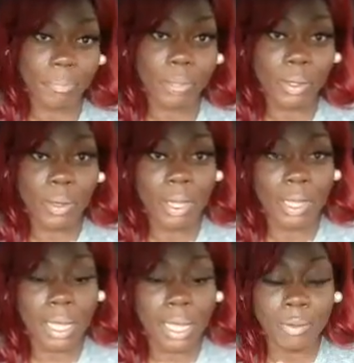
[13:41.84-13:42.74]
when
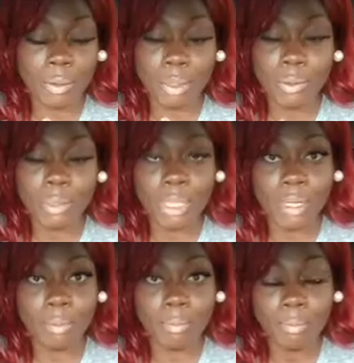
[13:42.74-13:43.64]
God calls you to do
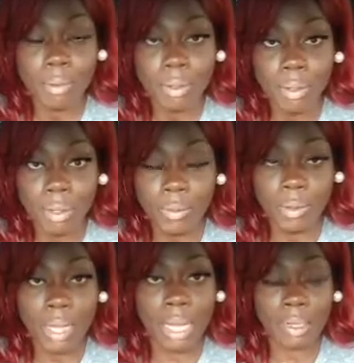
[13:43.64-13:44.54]
something,
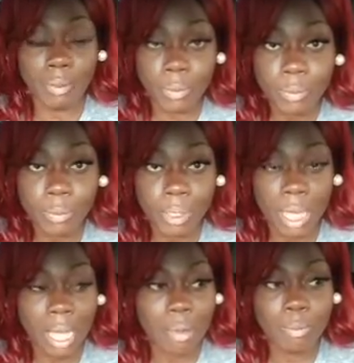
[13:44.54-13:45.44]
you got to do it.
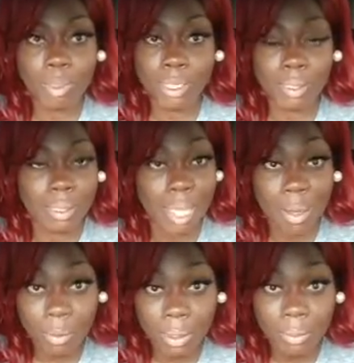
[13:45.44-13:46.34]
I don't just
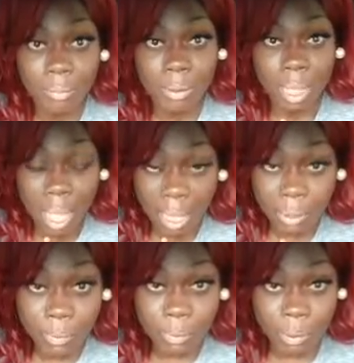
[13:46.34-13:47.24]
talk it. I
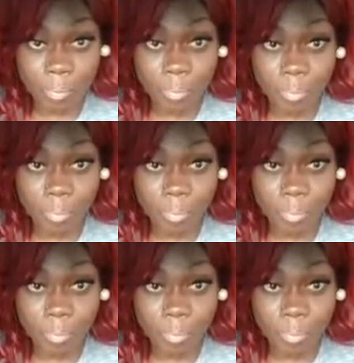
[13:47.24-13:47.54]
do it.